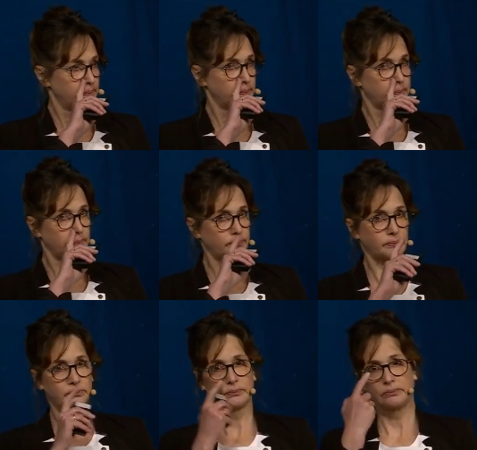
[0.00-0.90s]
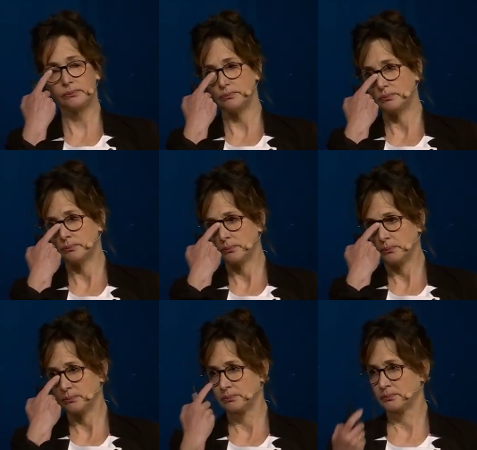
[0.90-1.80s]

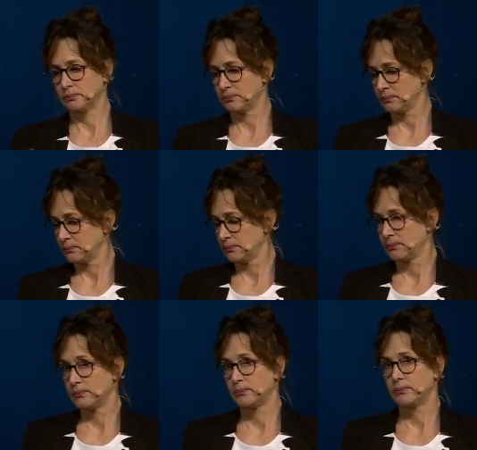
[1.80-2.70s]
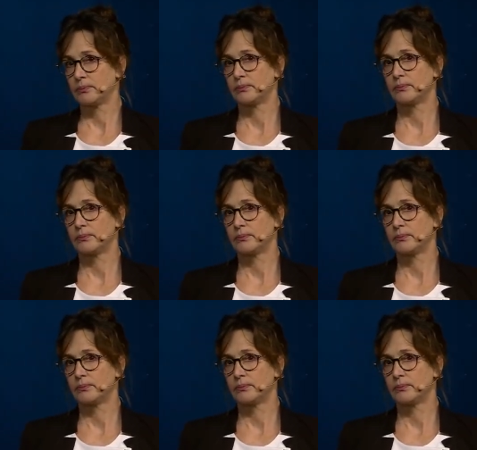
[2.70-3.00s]
Nobody speaks.